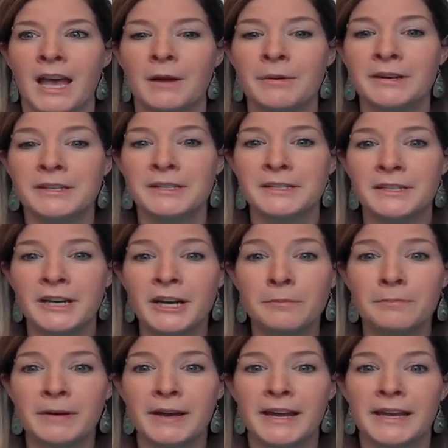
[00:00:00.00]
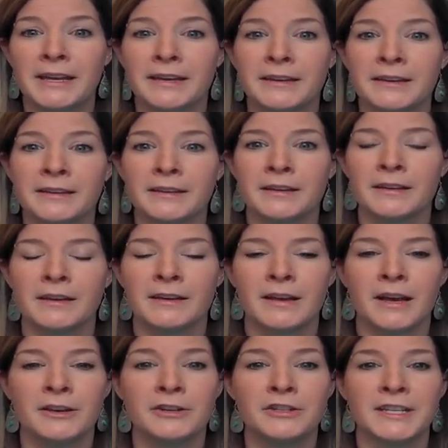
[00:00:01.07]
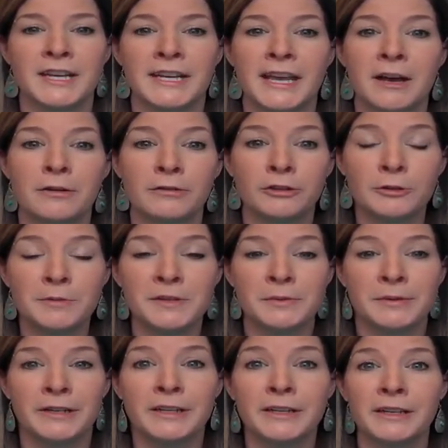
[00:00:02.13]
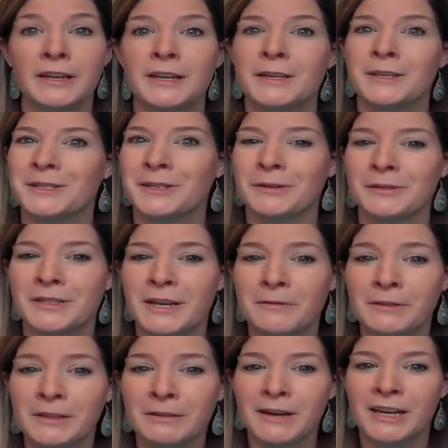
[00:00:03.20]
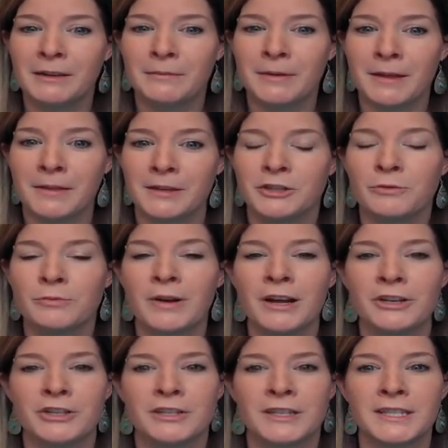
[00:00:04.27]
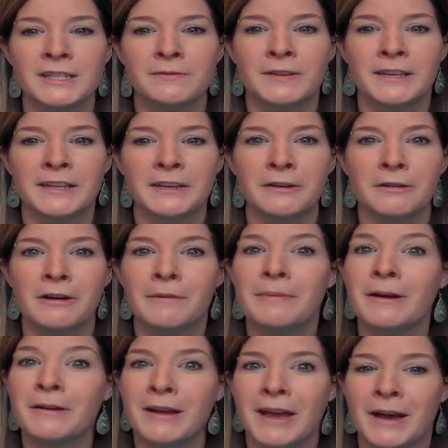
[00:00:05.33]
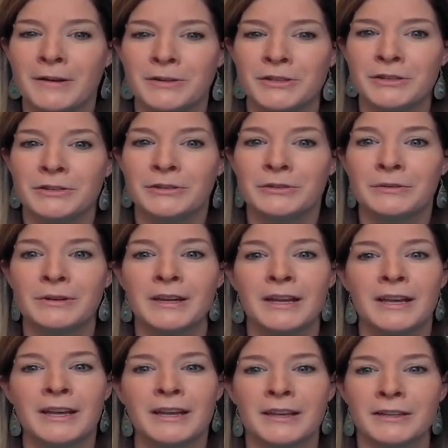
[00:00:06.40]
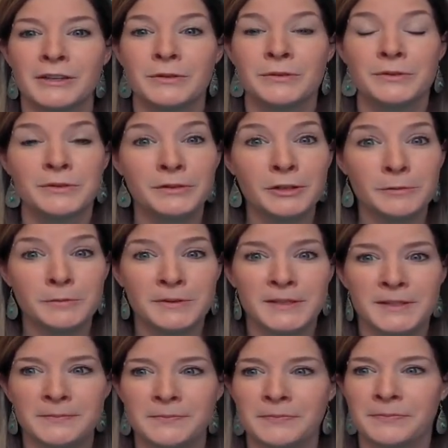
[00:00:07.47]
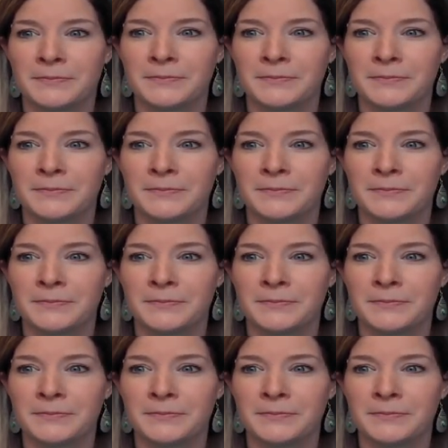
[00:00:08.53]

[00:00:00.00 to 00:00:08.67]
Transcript: I want to start by understanding how groups work. So definitely recommend that you watch this video about how to use groups.